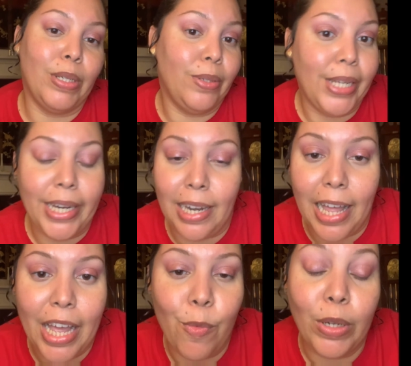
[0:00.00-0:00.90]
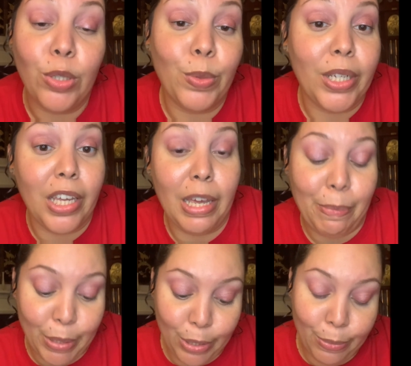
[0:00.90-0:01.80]
you didn't like, what you would
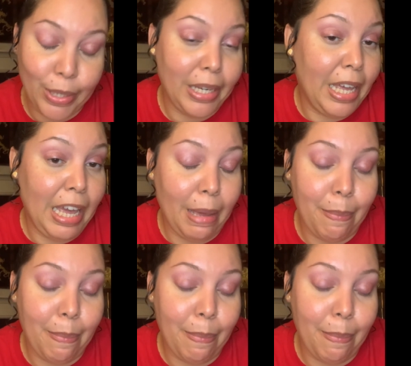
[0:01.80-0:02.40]
keep, what you wouldn't keep.